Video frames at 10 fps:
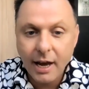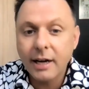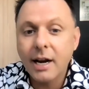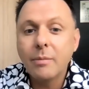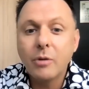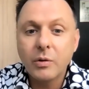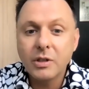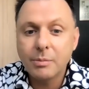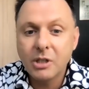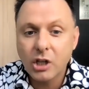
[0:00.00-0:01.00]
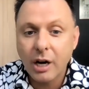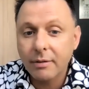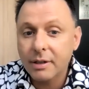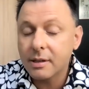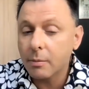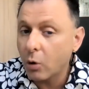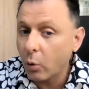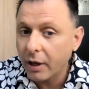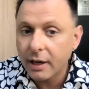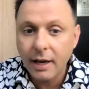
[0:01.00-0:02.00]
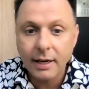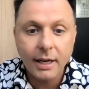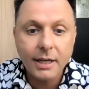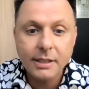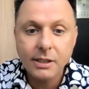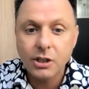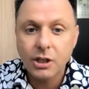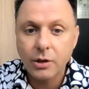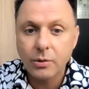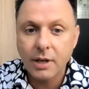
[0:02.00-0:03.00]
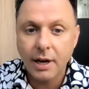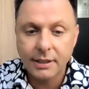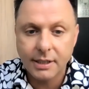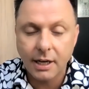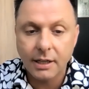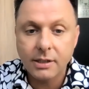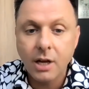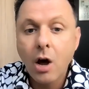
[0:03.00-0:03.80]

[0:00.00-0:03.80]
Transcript: and I'm going to be sharing some quick and easy to use ideas